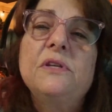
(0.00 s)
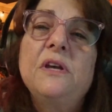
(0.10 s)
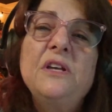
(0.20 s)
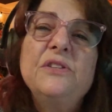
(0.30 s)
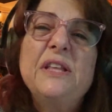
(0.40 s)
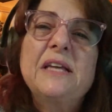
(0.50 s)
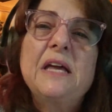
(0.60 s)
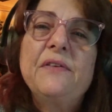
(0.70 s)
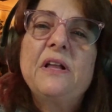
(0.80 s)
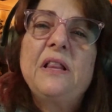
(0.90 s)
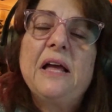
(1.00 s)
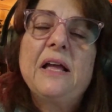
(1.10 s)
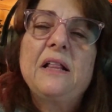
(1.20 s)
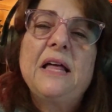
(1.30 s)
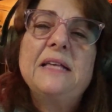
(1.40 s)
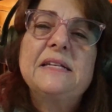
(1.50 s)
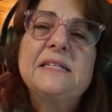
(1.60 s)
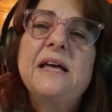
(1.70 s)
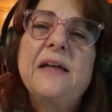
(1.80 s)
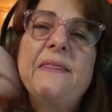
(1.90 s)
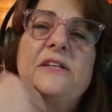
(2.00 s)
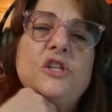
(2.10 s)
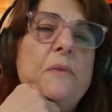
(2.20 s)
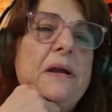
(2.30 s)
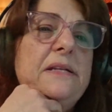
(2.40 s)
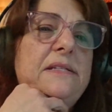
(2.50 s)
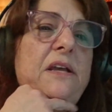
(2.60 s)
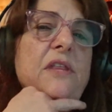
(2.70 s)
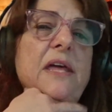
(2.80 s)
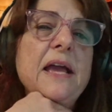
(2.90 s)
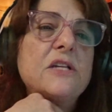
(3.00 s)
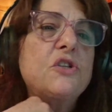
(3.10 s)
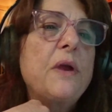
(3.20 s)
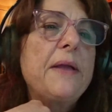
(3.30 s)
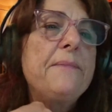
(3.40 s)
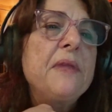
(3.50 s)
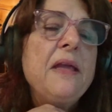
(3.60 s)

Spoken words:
So that's kind of a classic sign that you might see on the x-ray.